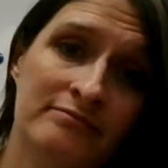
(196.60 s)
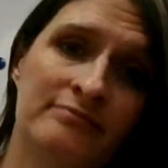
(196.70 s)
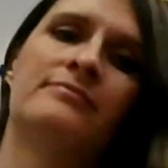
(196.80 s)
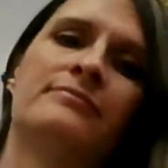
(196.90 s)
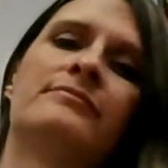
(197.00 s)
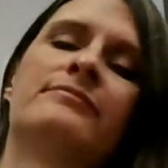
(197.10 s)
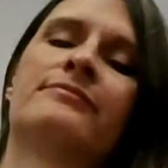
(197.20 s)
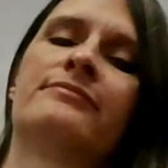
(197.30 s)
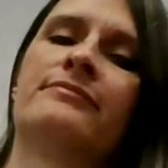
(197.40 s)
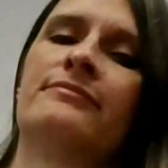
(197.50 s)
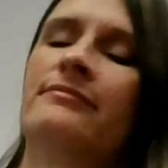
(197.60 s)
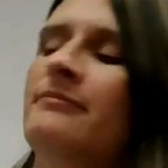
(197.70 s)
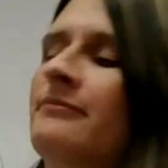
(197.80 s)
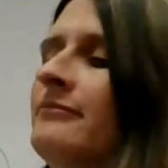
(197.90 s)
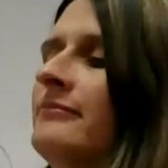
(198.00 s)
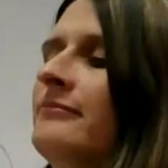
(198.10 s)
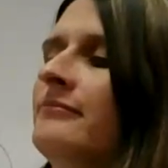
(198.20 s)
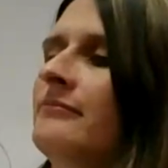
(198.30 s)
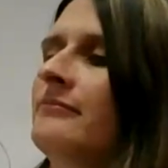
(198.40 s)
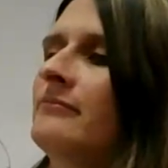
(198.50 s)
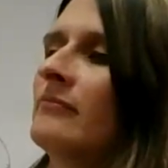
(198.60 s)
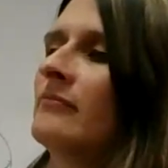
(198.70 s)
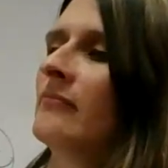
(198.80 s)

(silence)